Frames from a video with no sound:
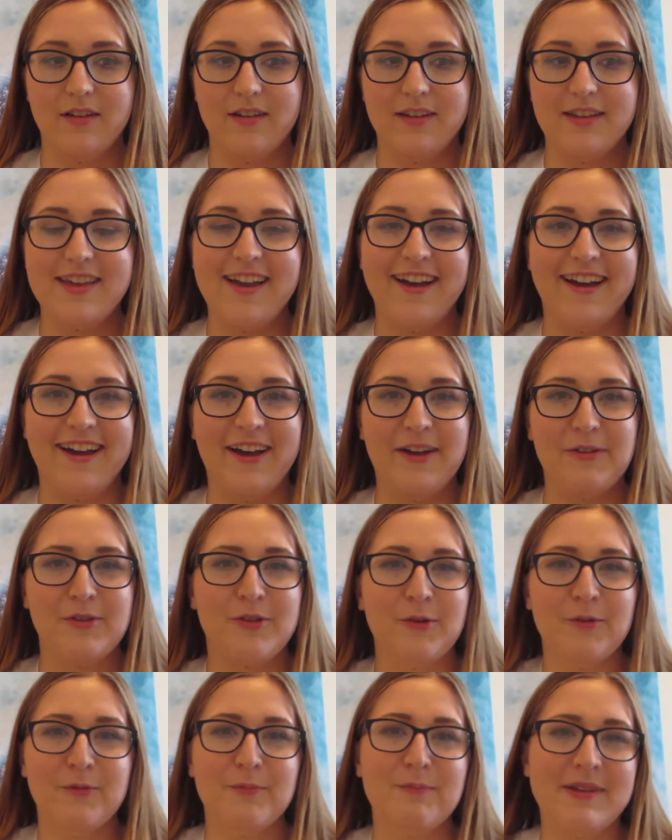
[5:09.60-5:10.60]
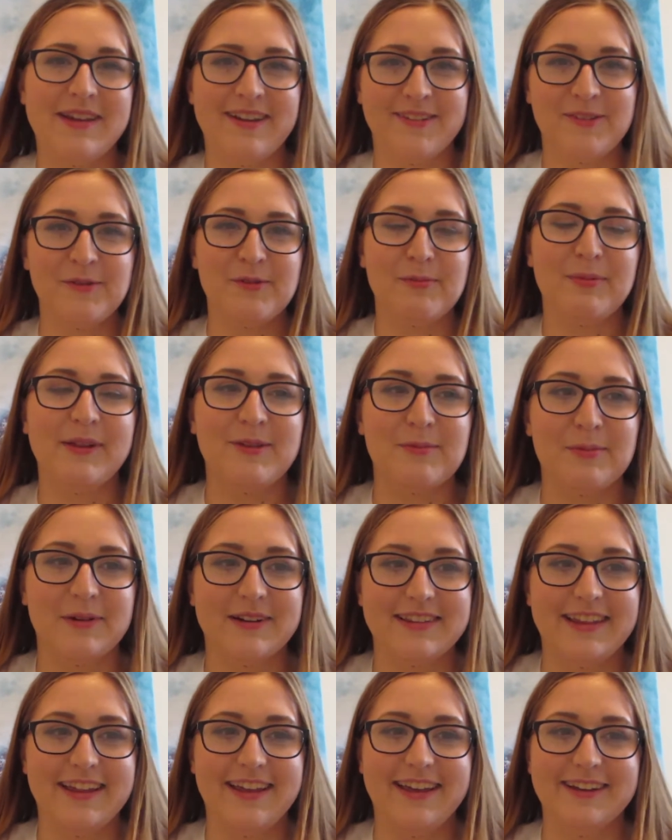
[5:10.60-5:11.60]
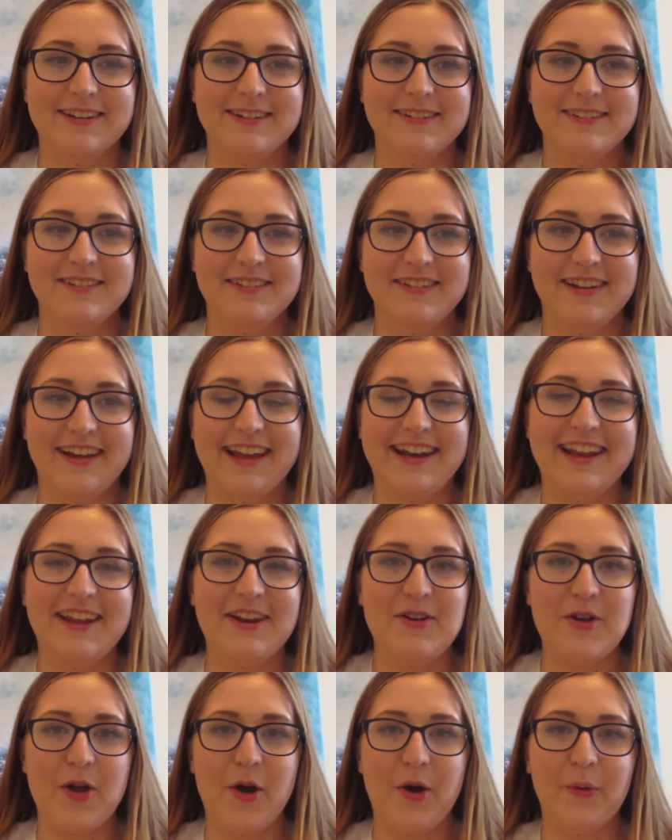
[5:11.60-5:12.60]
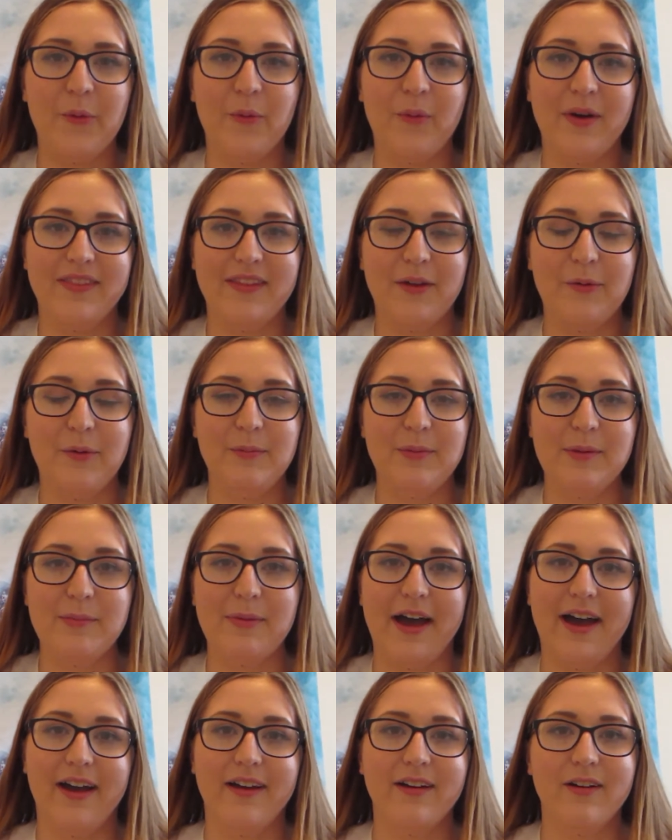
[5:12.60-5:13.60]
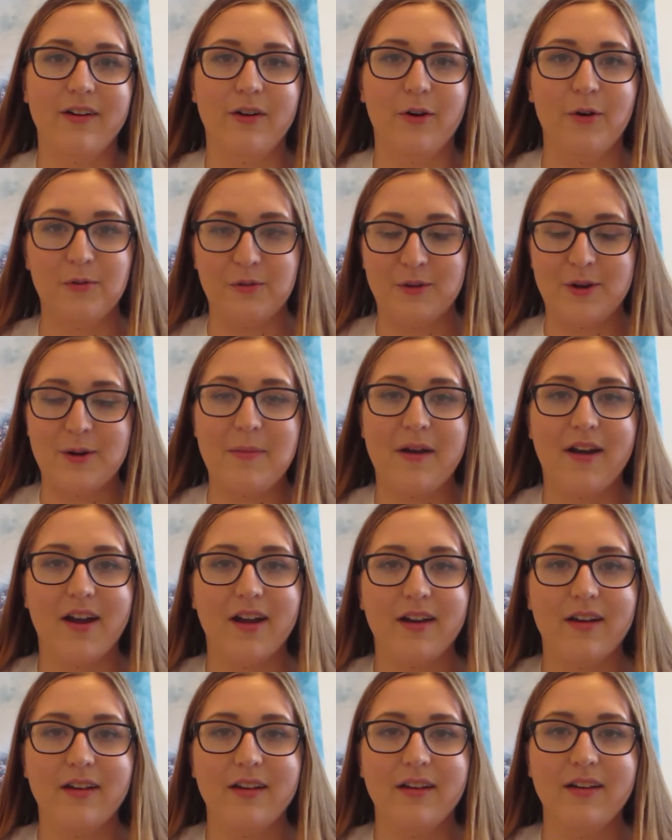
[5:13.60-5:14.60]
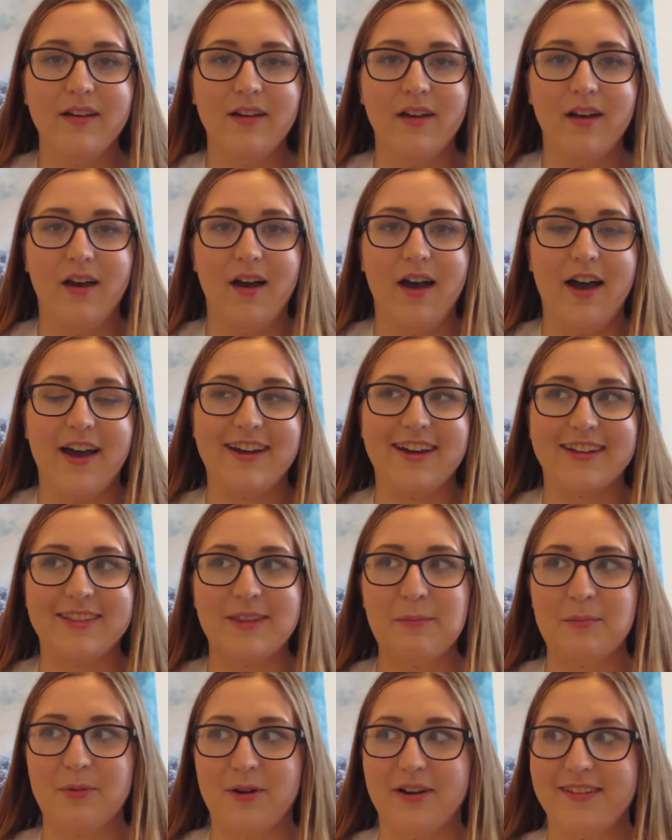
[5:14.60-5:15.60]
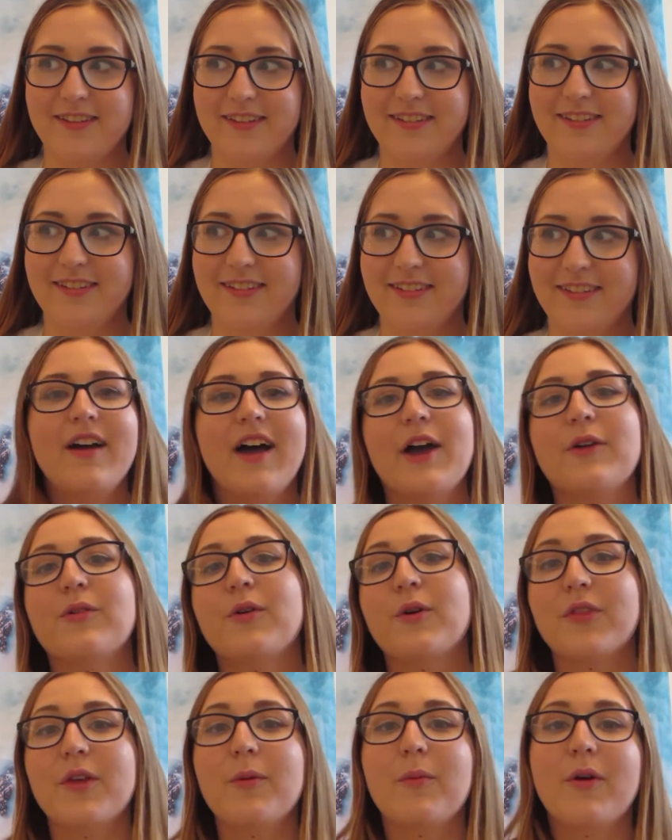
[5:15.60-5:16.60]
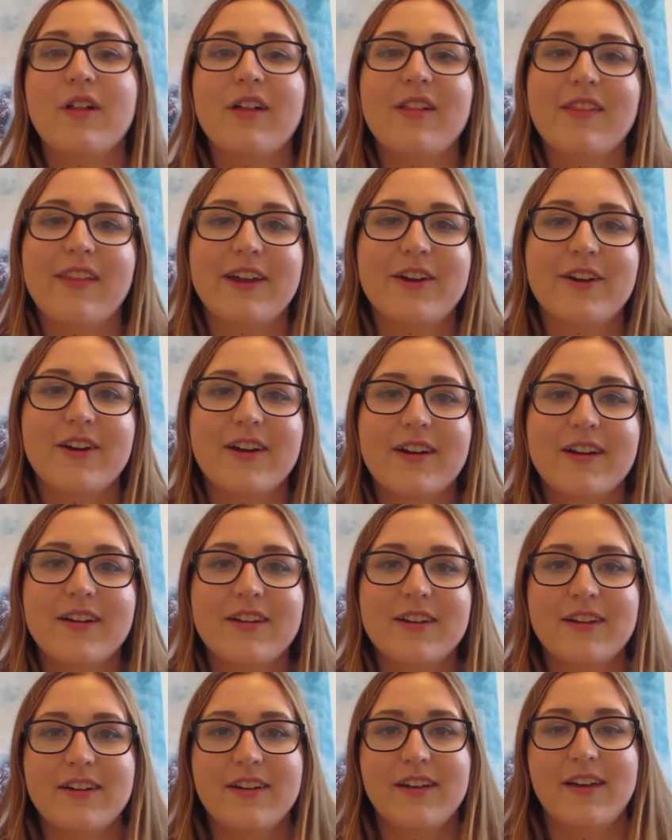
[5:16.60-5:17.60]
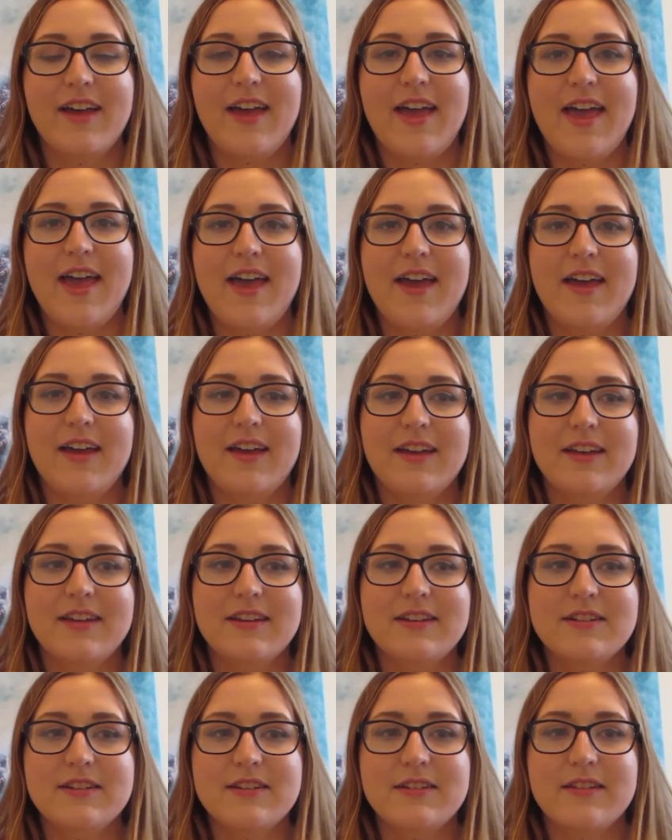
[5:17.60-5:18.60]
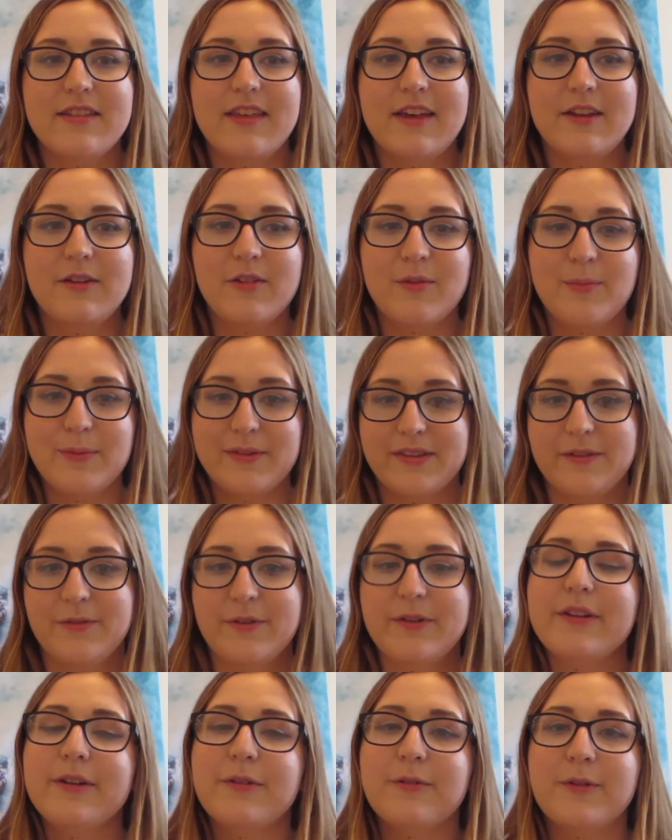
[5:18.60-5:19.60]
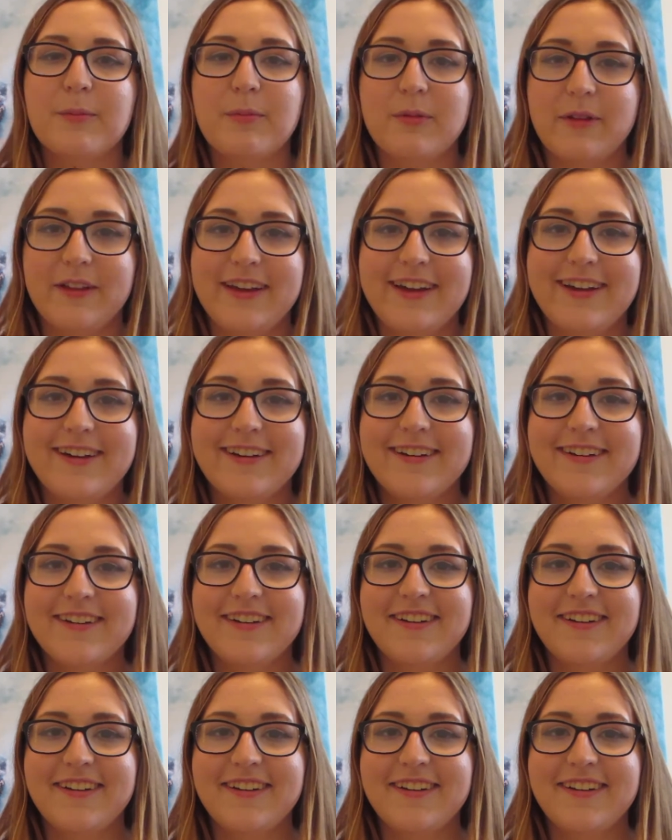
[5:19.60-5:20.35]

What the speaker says: Yeah, so because it was Blake's birthday and I didn't know when they would be back over in America, I got them presents. I wrote them all a letter, and then specifically for Blake,